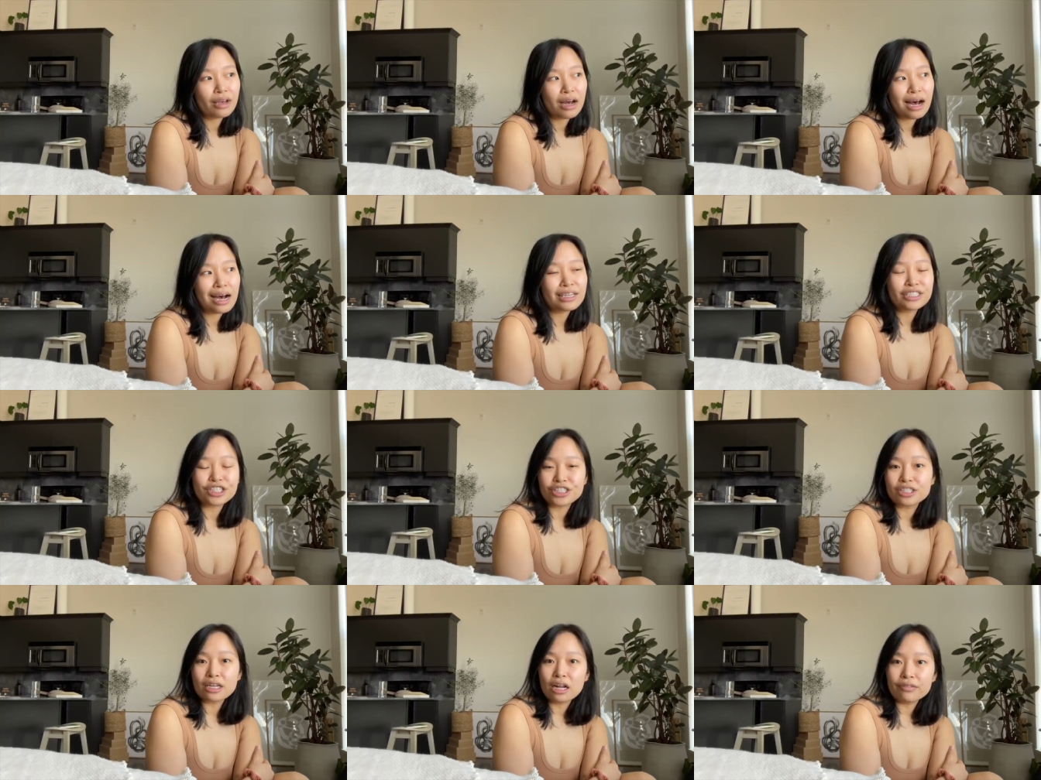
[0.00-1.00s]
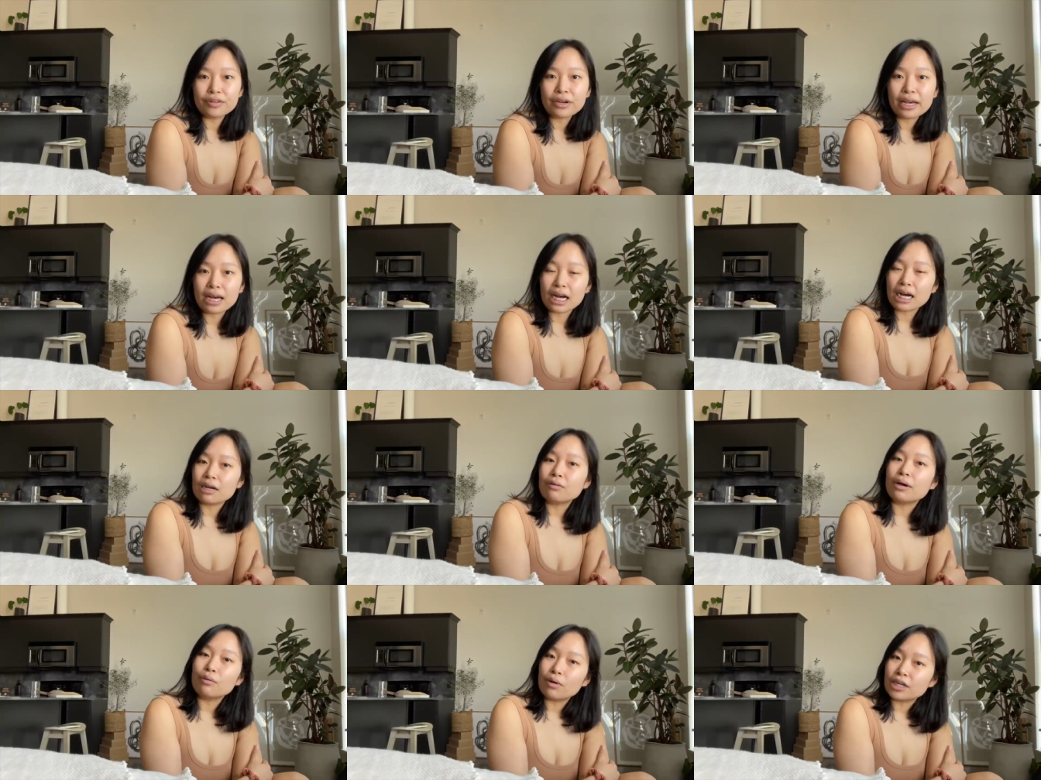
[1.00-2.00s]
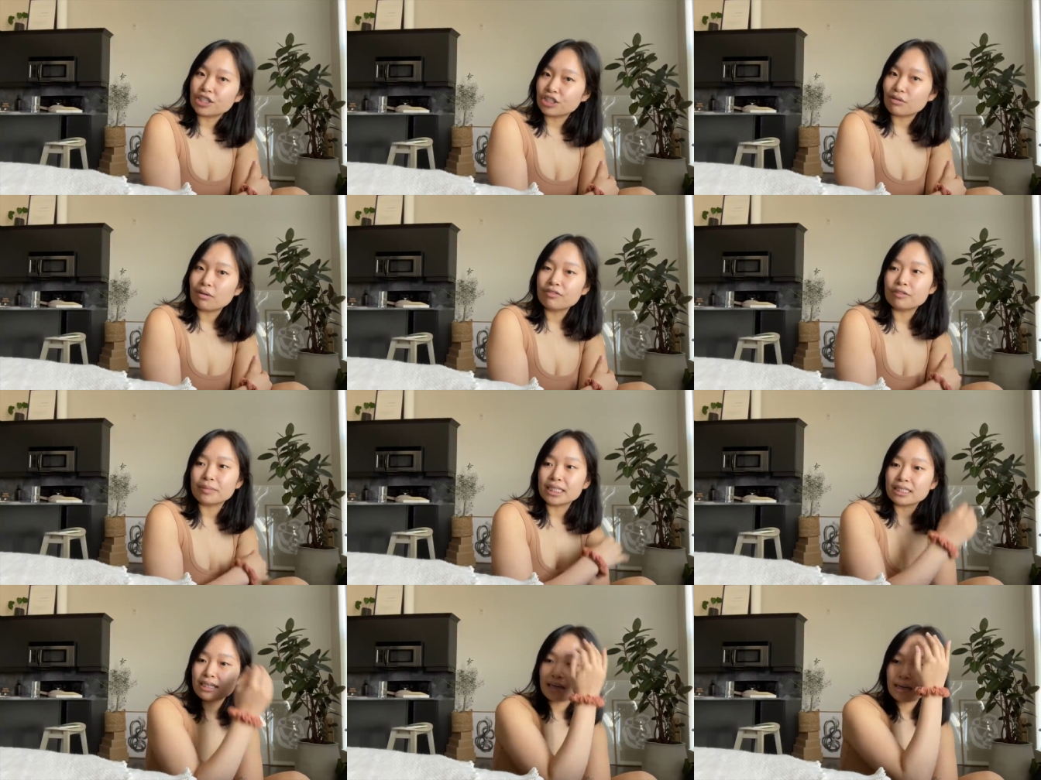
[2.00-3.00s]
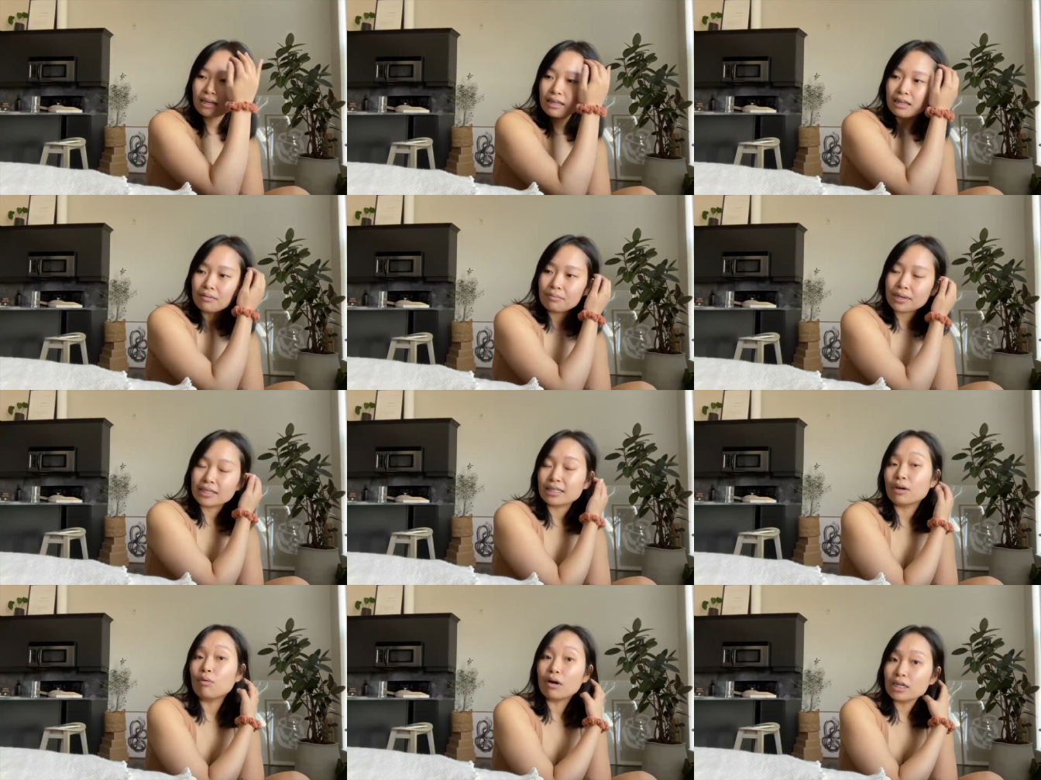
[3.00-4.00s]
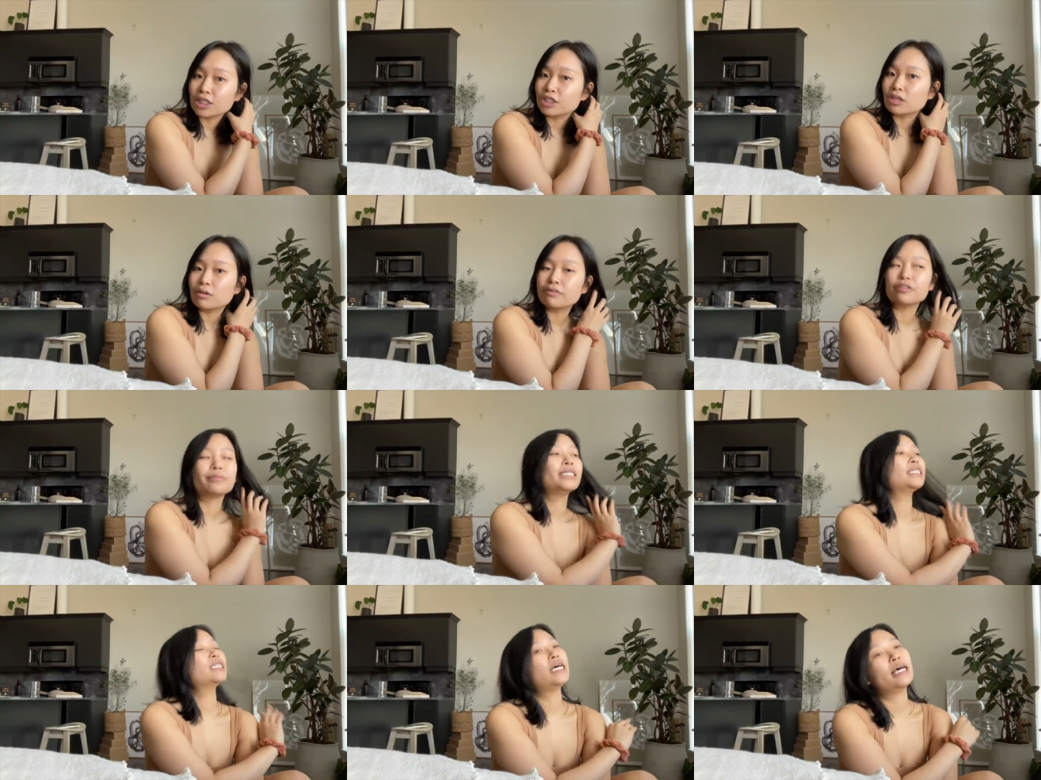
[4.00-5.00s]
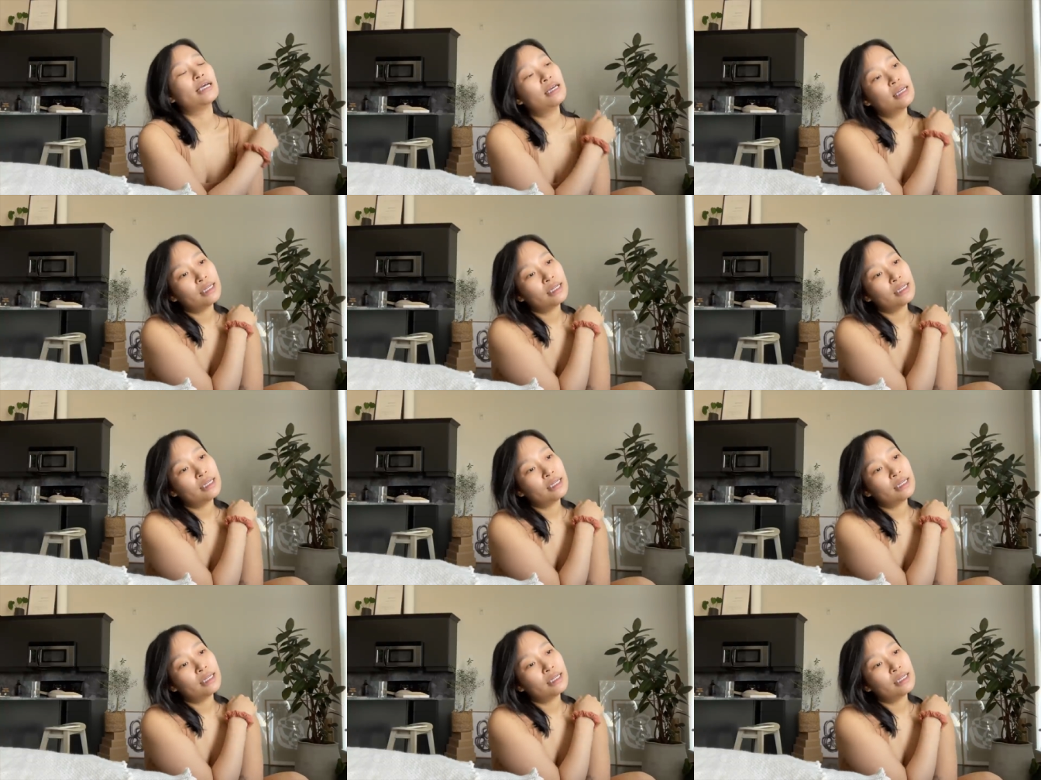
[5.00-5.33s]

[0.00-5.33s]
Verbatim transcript: ask yourself, okay, how do I want to show up for me today? Because I want to show up for me today.